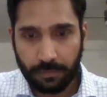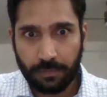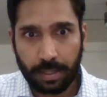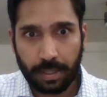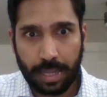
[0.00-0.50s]

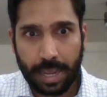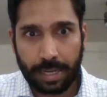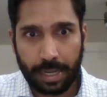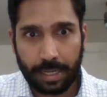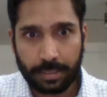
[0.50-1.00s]
fill
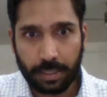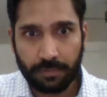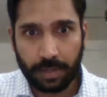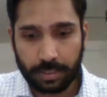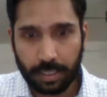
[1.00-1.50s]
na is our
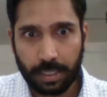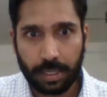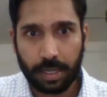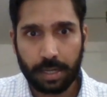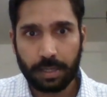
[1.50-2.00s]
function in
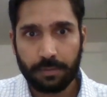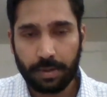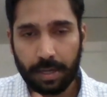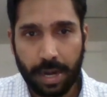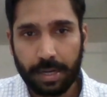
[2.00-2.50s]
here.
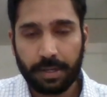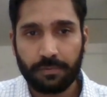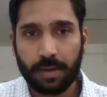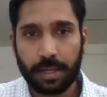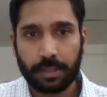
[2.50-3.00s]
We are
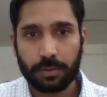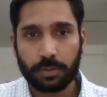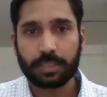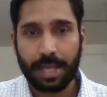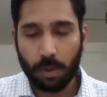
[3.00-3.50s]
identifying
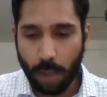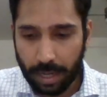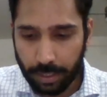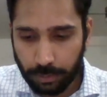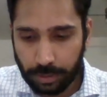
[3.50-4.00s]
those null
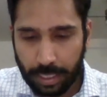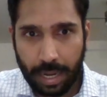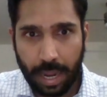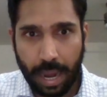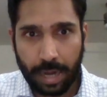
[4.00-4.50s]
values
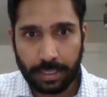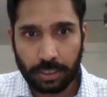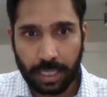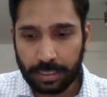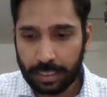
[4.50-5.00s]
and
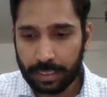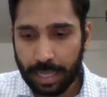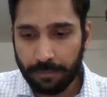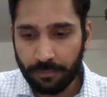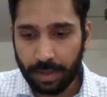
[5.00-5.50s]
changing
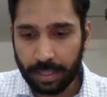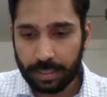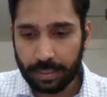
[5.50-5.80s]
them with